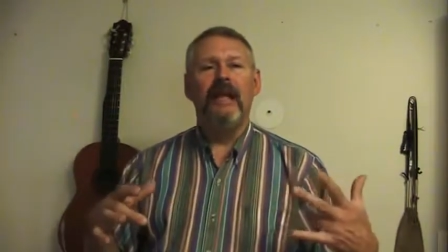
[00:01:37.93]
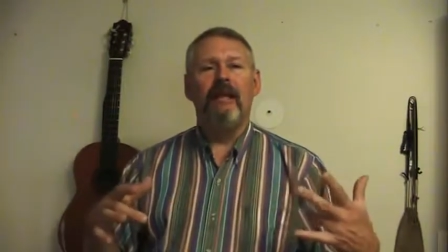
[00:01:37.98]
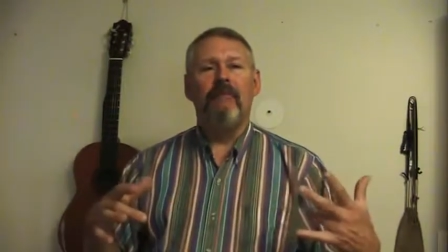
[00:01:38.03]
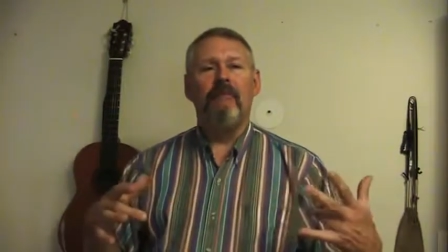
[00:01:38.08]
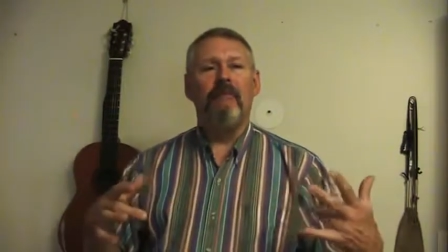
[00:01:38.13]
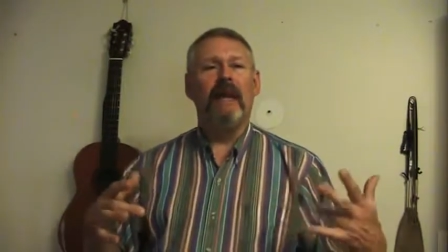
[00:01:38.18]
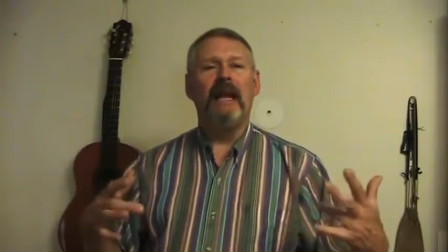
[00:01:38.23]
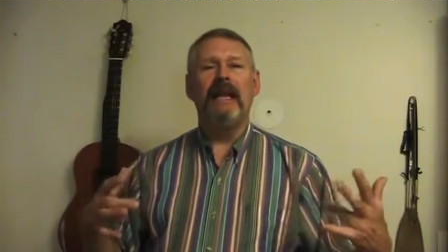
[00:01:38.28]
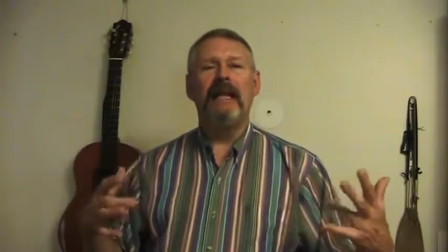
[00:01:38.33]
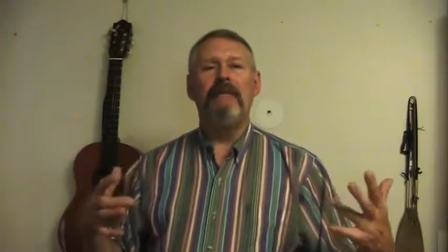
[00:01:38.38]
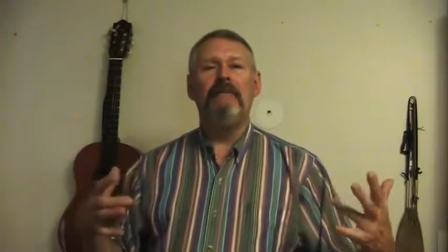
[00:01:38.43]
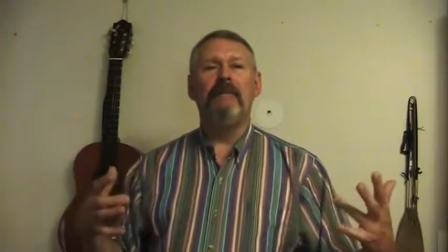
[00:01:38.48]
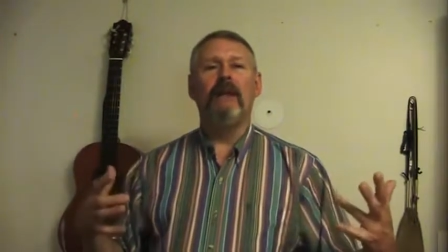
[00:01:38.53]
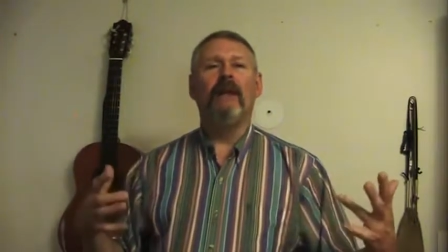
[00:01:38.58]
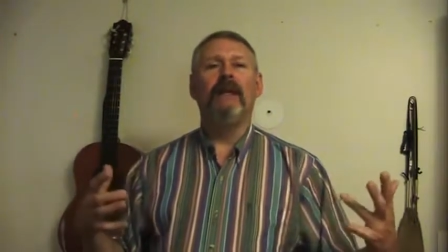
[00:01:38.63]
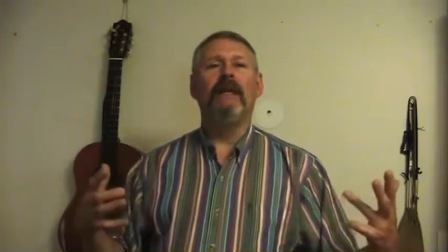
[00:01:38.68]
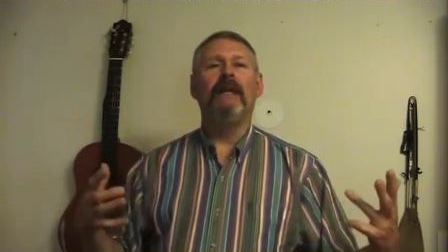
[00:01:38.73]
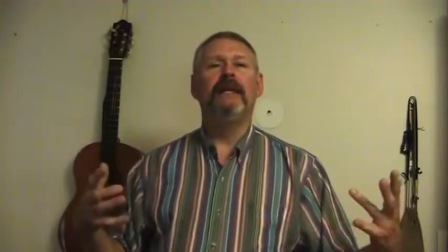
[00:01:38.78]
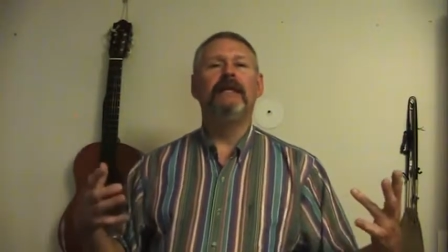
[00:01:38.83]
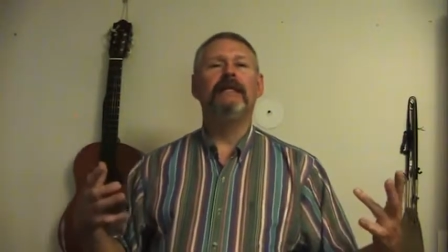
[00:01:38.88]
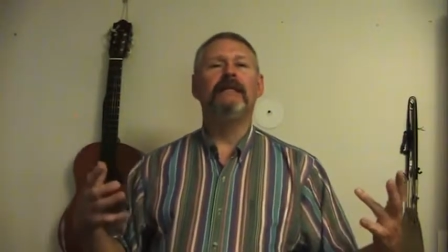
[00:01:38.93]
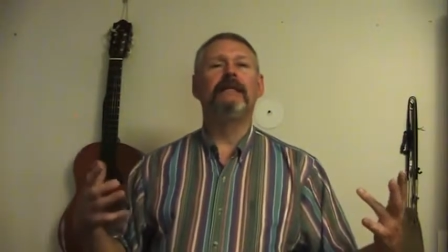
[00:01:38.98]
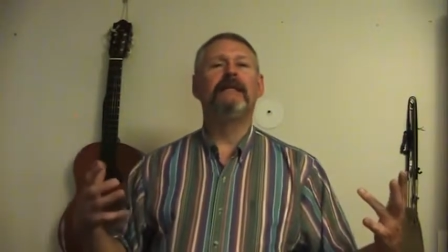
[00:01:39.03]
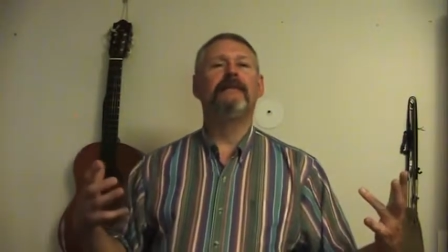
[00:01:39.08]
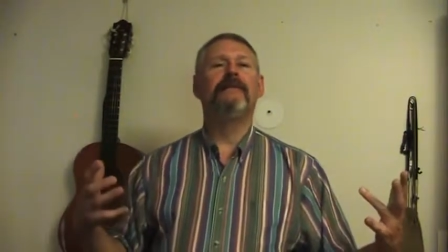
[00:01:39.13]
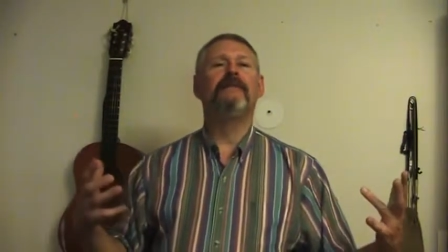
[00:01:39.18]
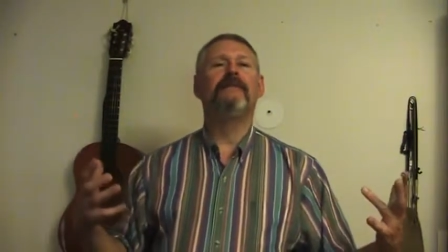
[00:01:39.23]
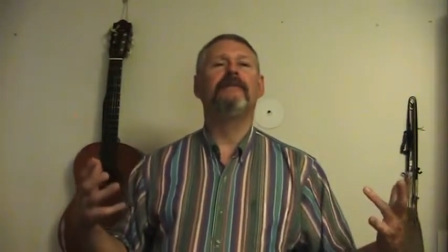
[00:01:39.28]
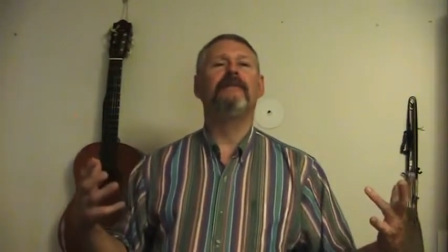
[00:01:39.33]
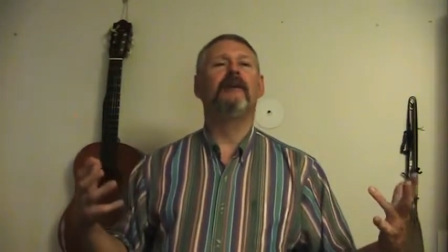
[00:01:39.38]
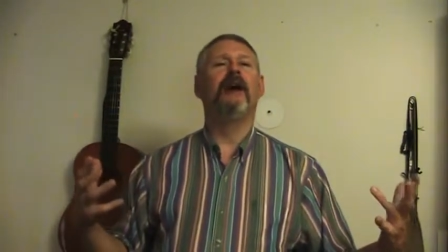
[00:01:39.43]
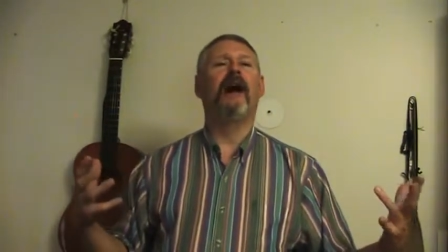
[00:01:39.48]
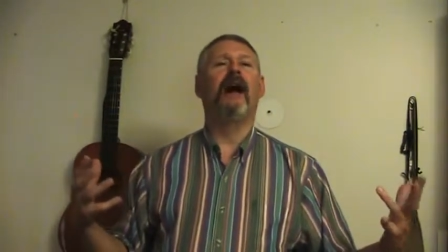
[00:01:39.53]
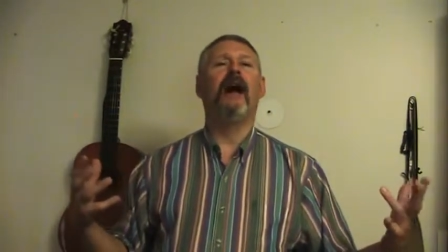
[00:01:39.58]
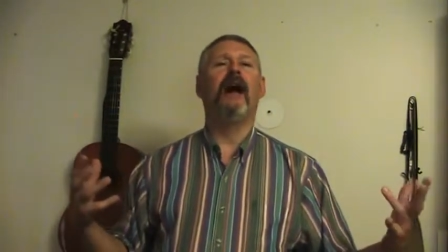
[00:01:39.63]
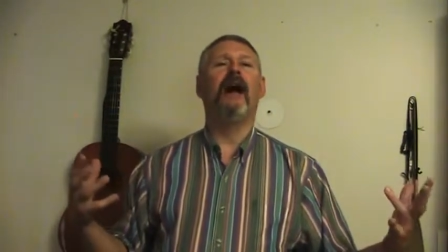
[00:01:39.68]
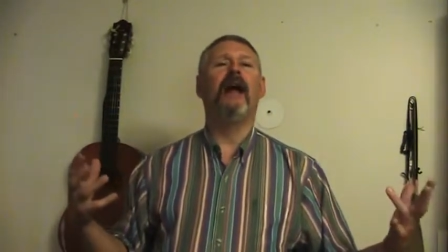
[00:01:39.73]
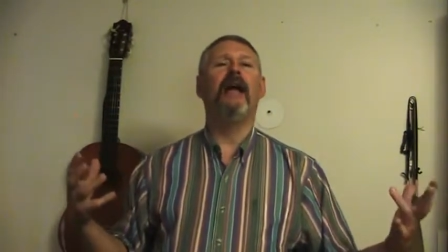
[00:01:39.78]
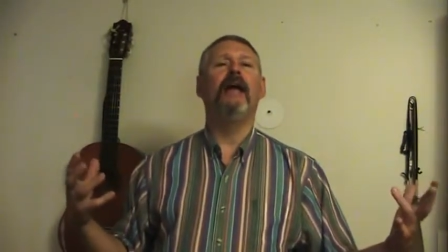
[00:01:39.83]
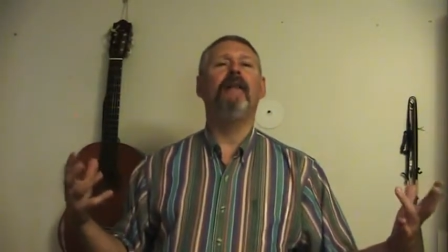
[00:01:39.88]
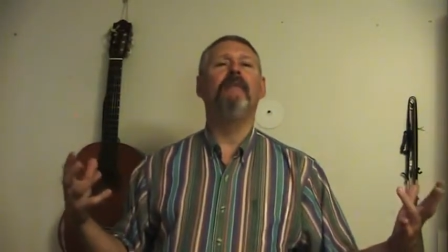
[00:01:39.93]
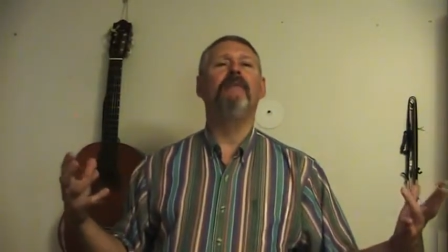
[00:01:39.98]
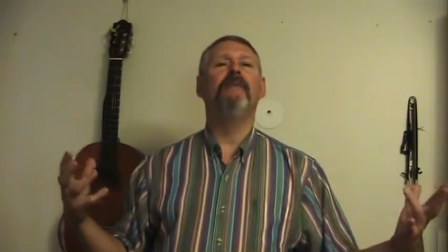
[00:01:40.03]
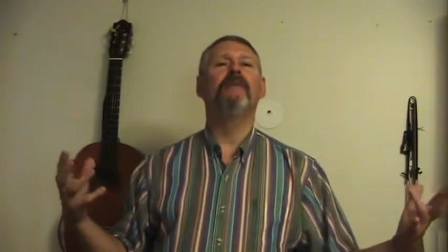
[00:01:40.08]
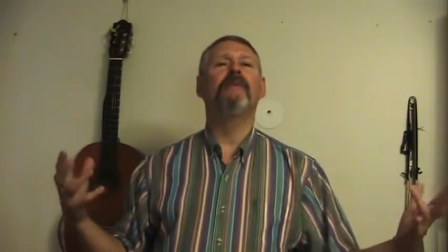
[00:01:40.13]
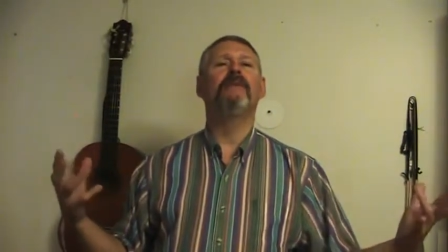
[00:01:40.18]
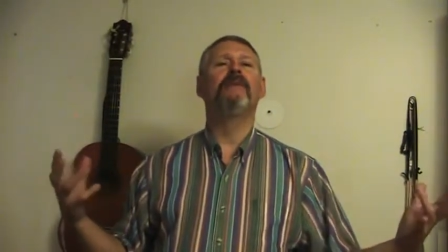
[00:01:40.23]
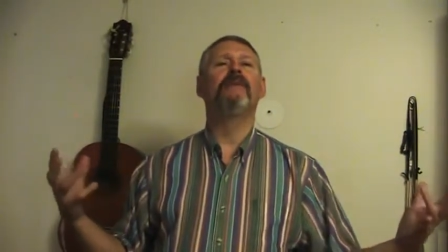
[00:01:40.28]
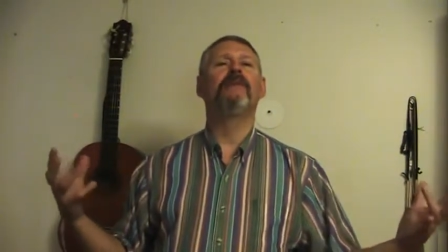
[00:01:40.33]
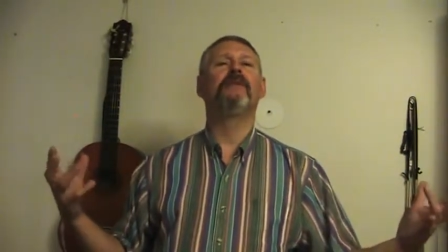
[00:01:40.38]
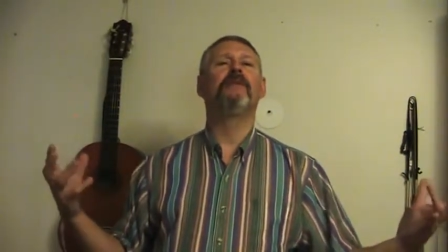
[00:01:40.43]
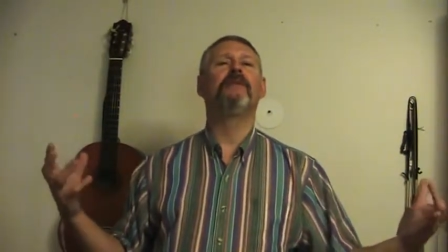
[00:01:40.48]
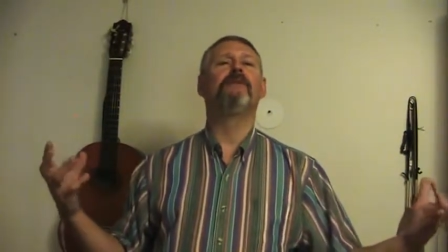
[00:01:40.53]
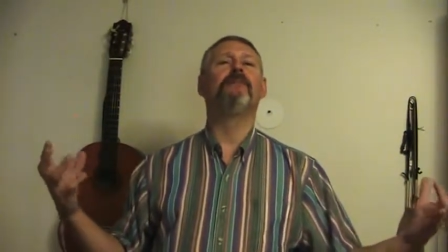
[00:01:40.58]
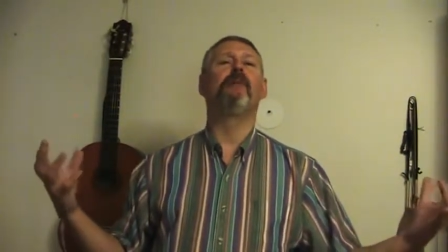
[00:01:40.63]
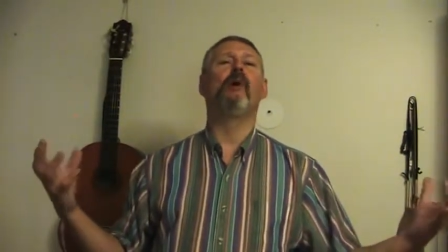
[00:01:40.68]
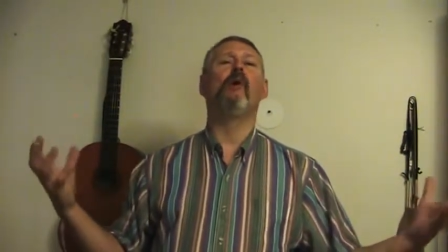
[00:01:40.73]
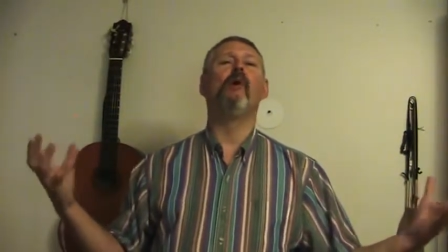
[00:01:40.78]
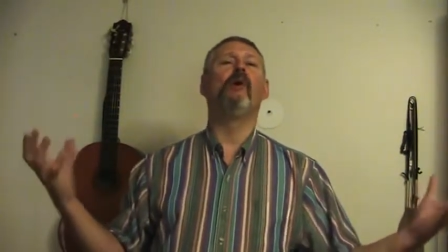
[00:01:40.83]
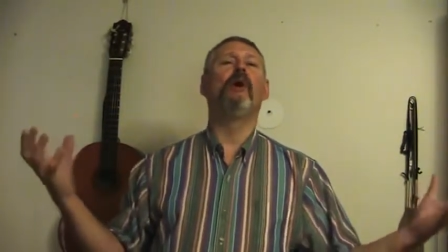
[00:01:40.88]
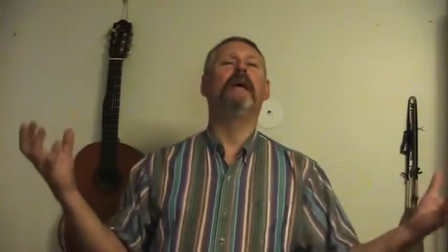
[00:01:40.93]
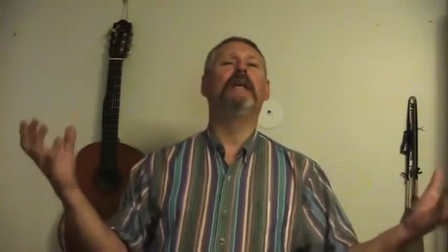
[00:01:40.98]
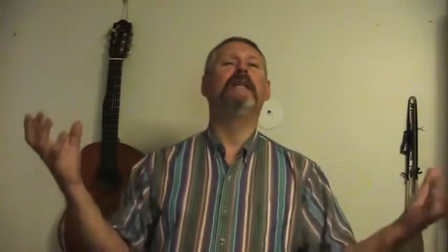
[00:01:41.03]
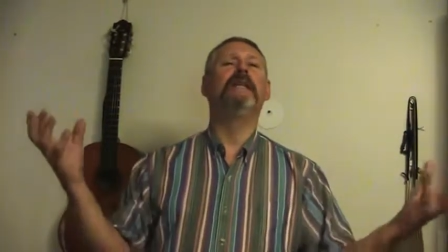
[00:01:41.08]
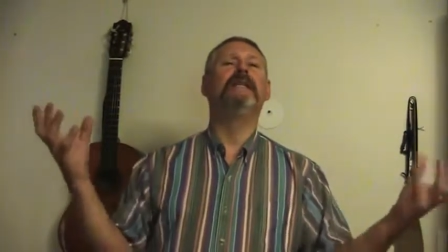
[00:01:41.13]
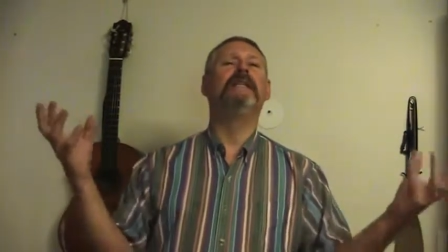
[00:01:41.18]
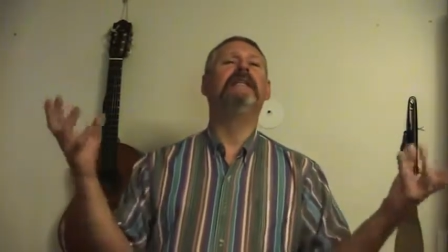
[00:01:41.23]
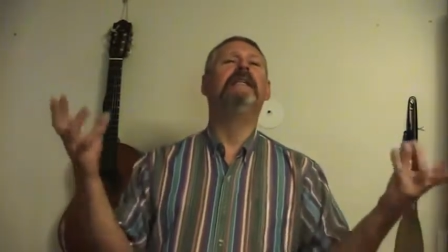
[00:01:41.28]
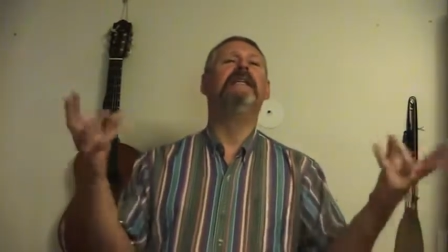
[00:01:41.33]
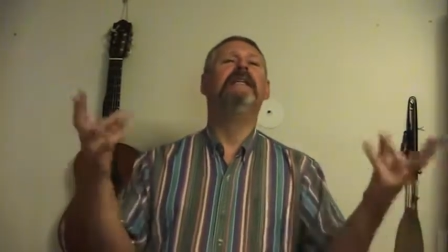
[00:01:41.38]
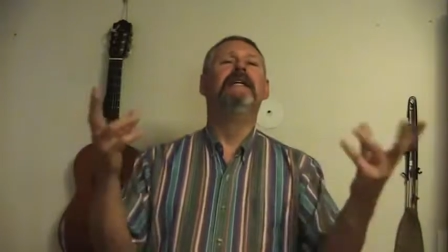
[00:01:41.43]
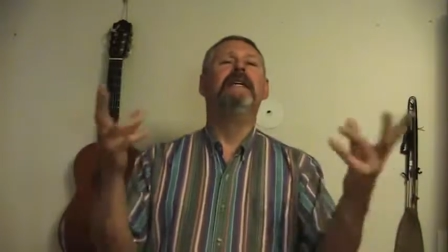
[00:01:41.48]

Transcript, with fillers: many millions of times, spoken